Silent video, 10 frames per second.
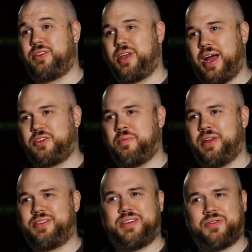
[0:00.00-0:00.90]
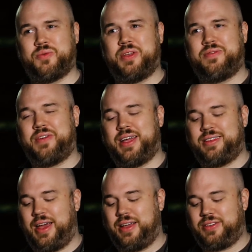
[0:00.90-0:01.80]
scotch mix, and it's really
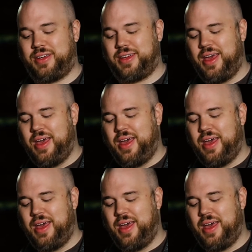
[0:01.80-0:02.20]
fantastic.